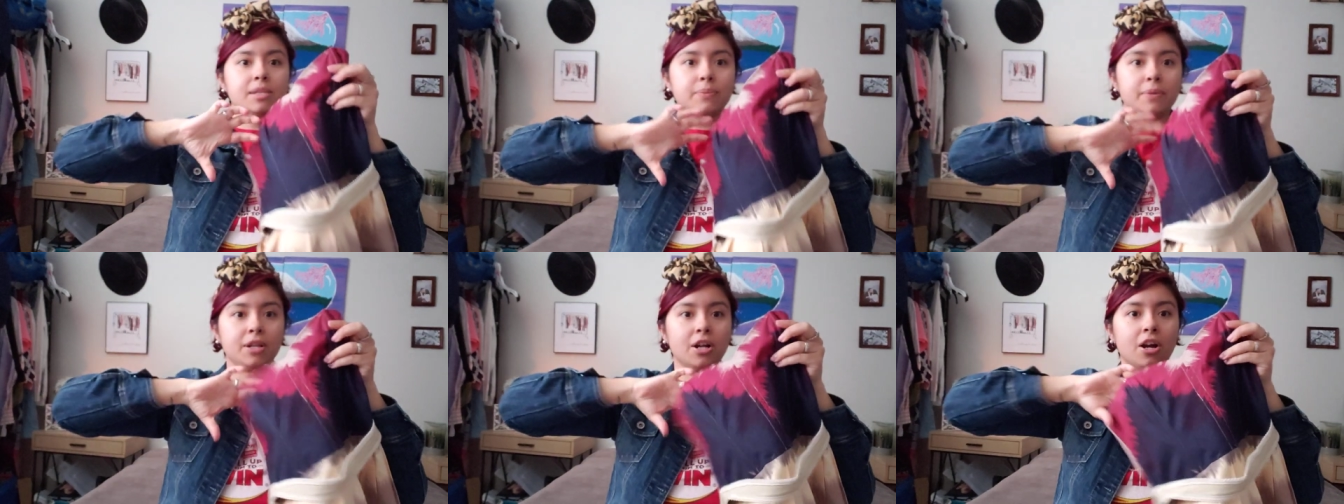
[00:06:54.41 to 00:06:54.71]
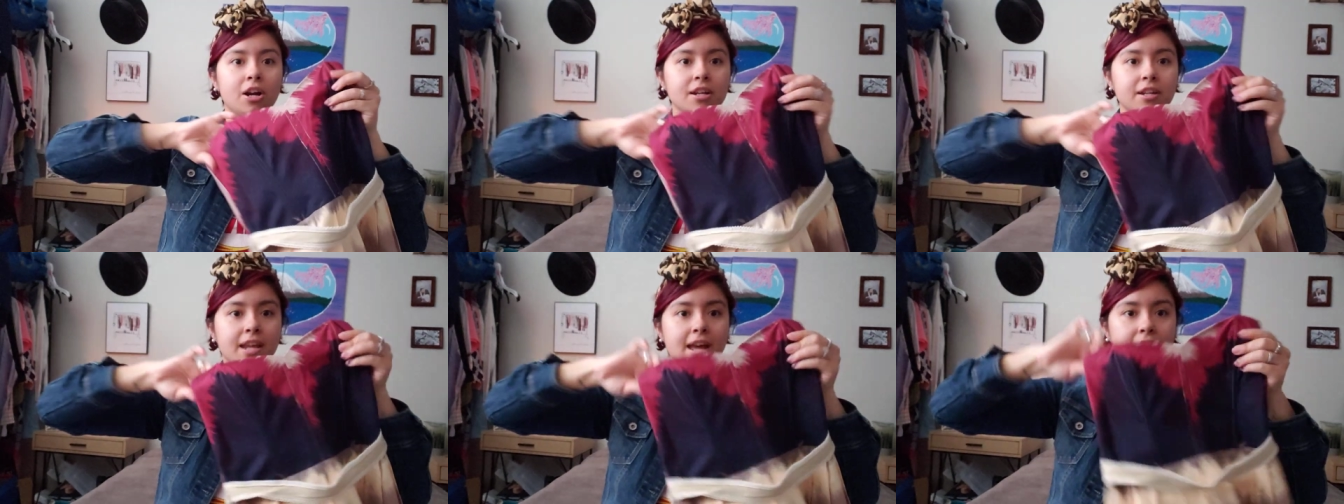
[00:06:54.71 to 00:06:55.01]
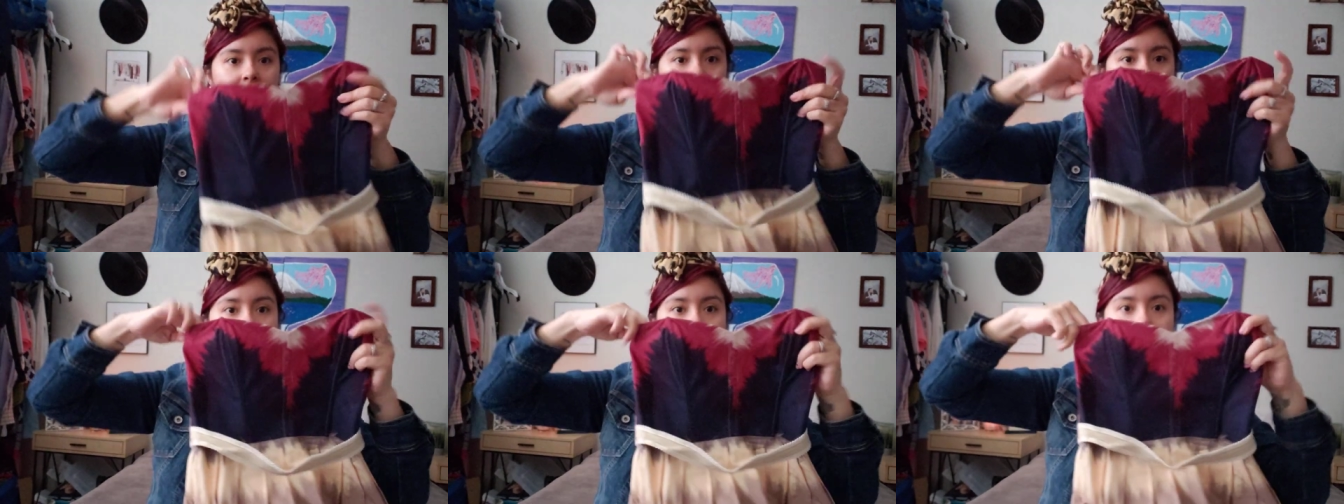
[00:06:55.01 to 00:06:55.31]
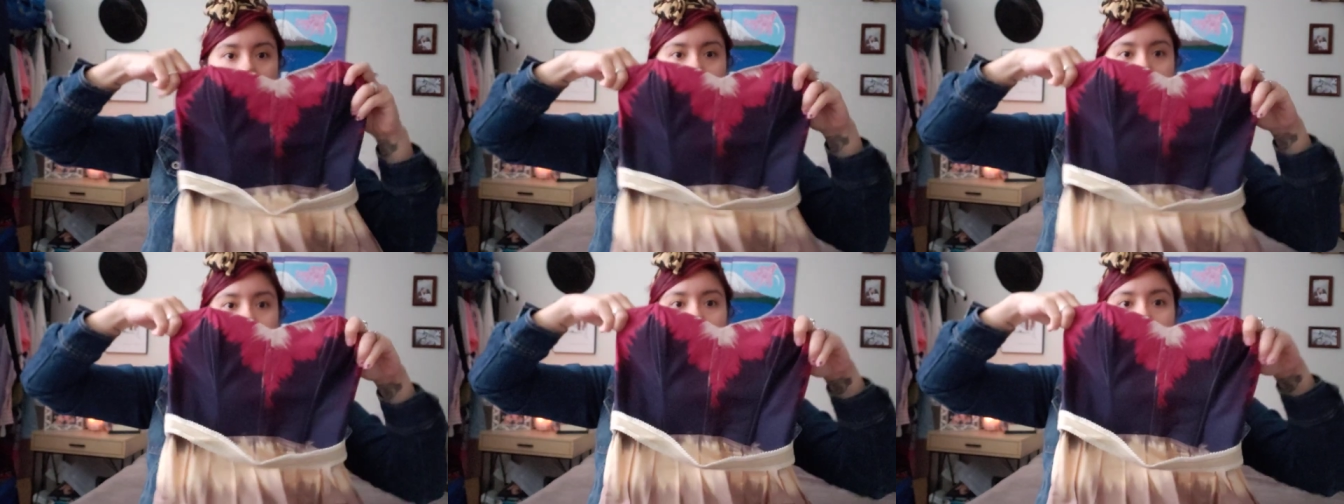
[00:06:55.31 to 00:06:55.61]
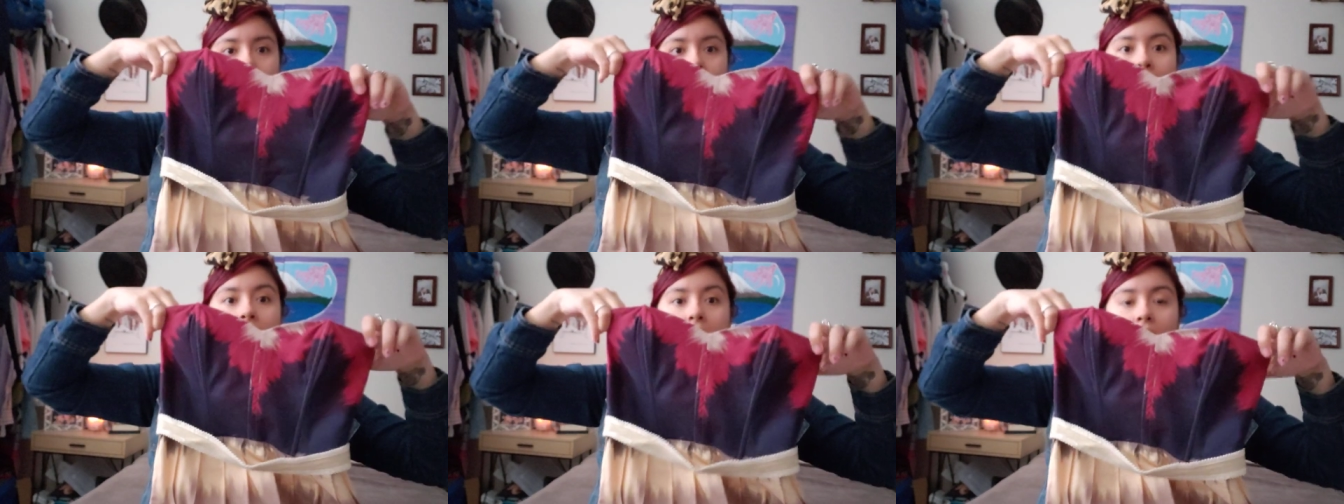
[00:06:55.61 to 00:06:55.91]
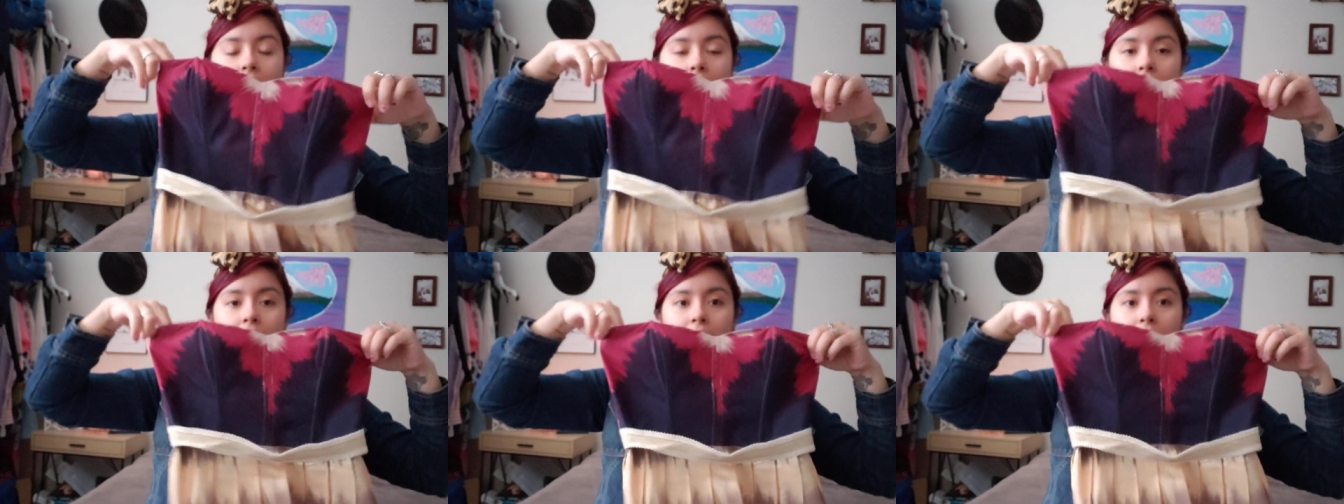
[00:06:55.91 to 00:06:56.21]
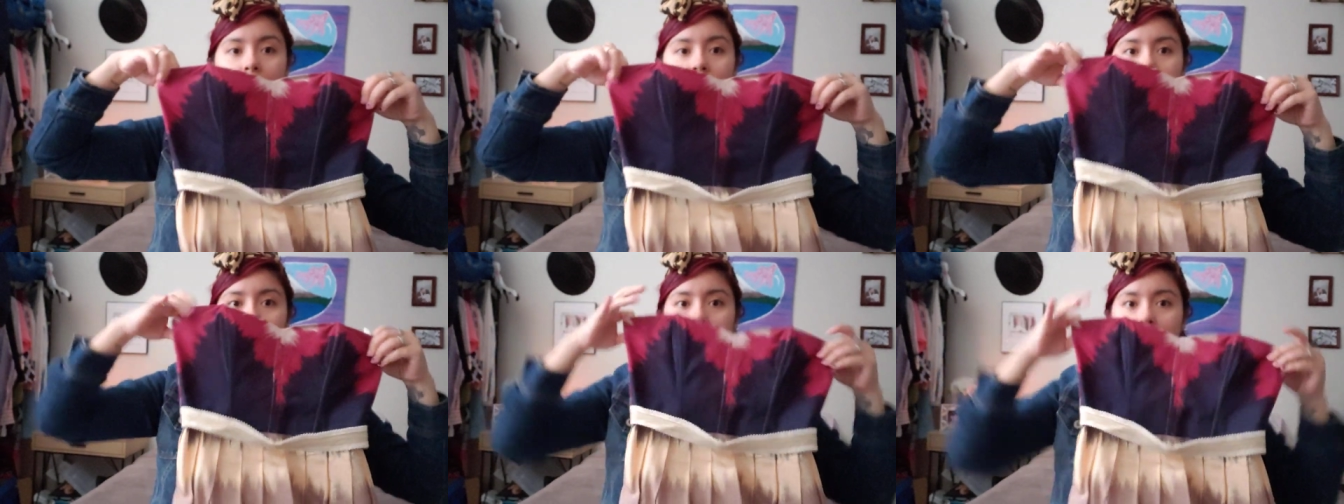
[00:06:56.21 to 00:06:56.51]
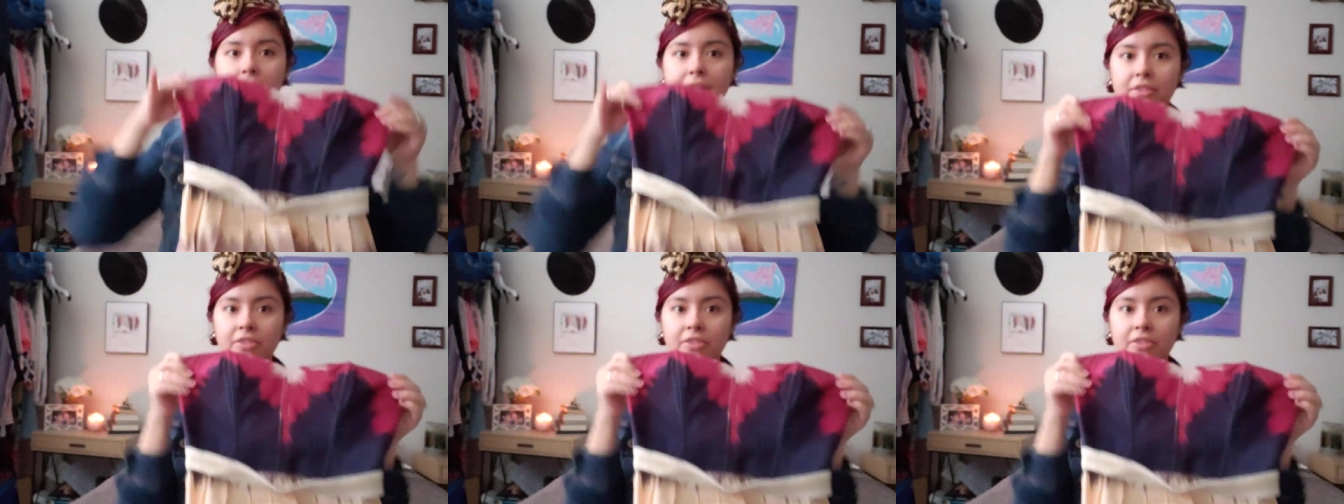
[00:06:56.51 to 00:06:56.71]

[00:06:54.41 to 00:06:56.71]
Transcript: sweetheart neckline. Um,